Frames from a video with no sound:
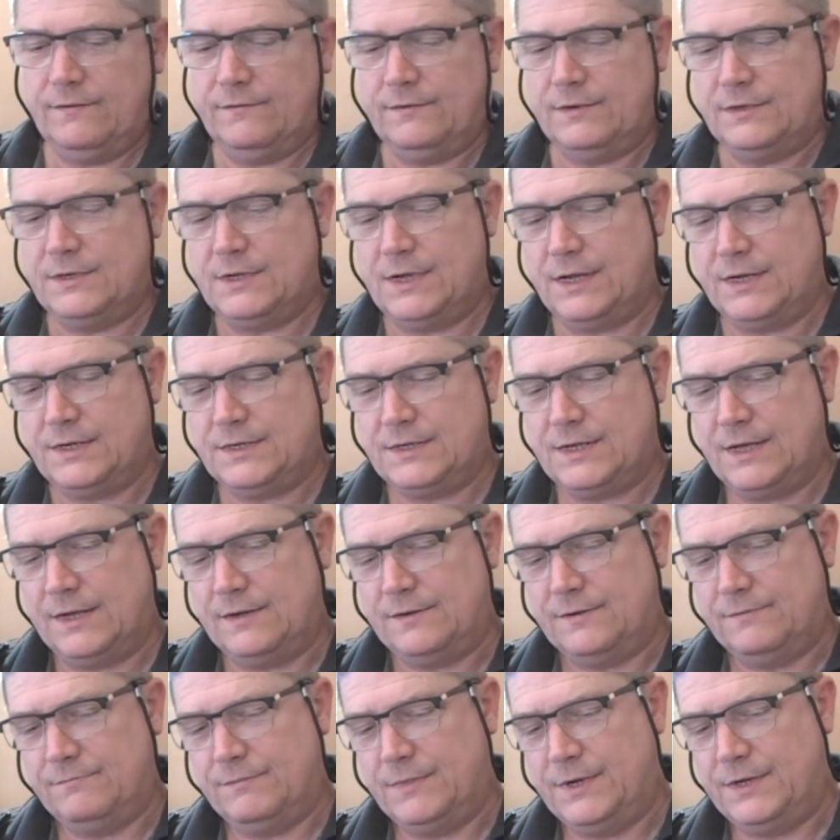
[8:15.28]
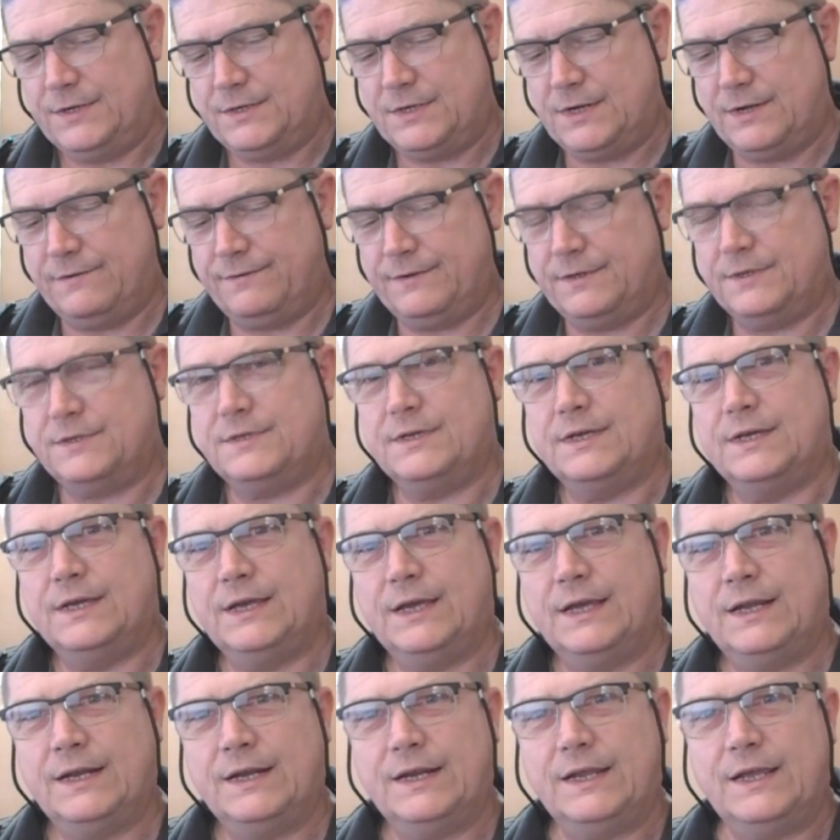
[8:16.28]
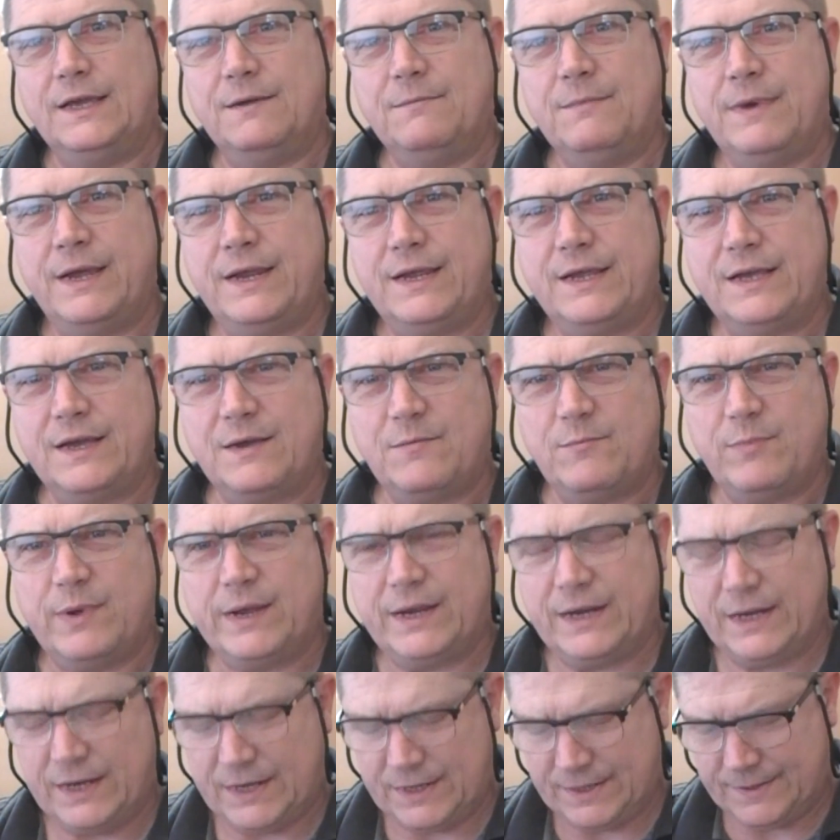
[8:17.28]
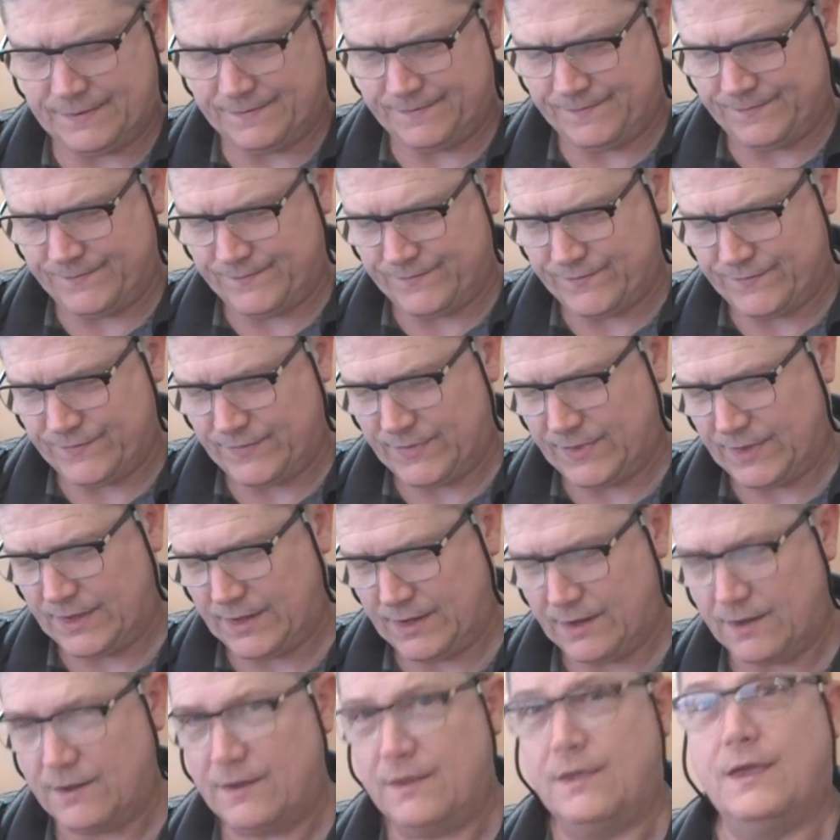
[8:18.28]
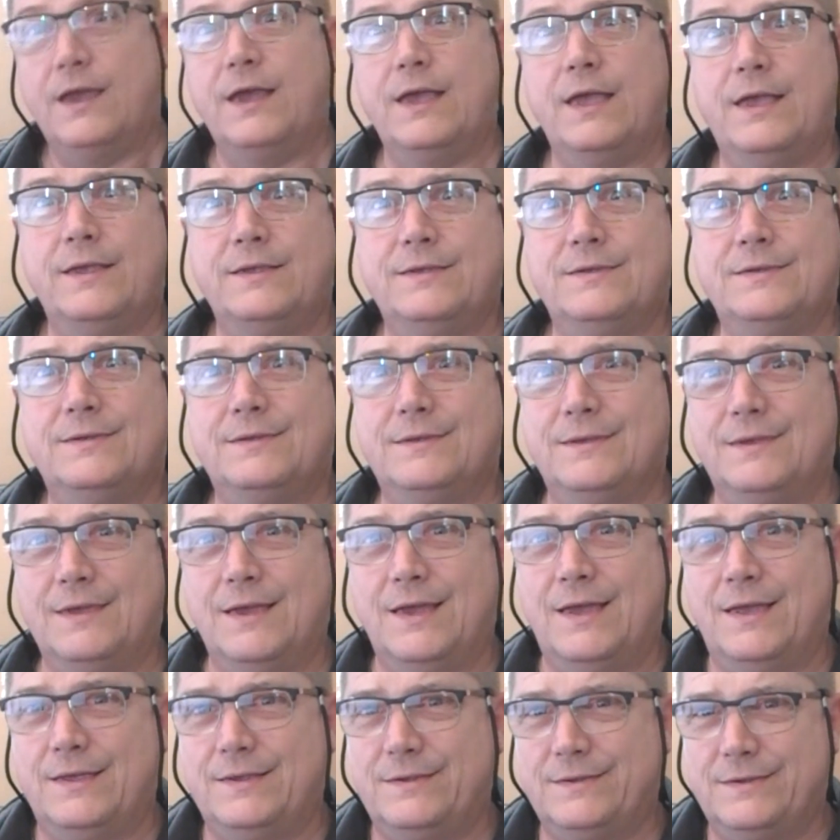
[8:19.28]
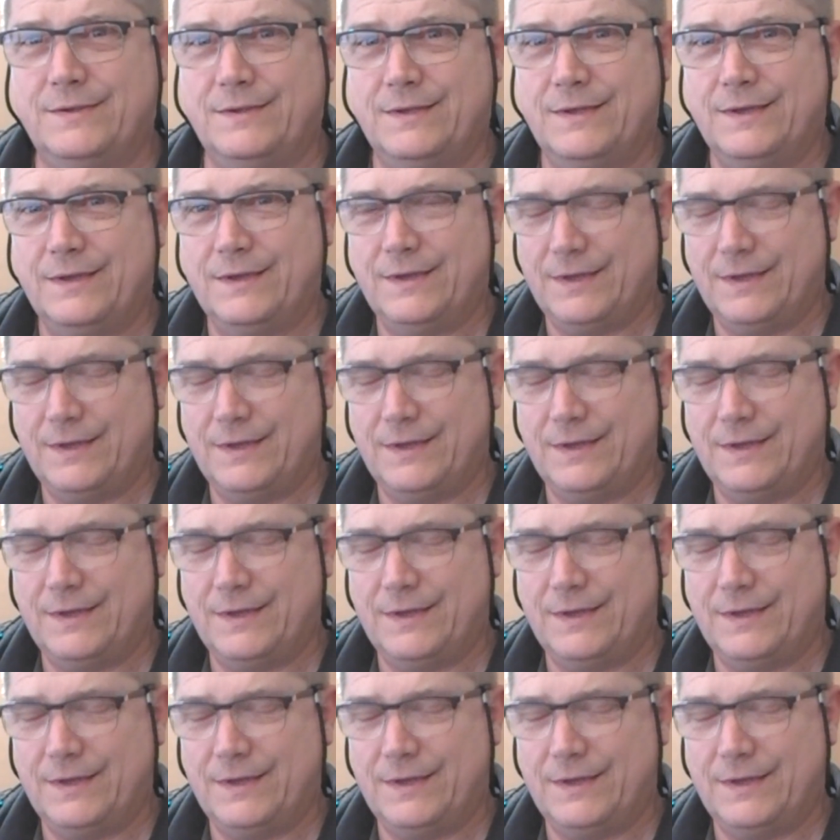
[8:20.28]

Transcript: It takes that much effort to get into your makeup bag. Yes, yes.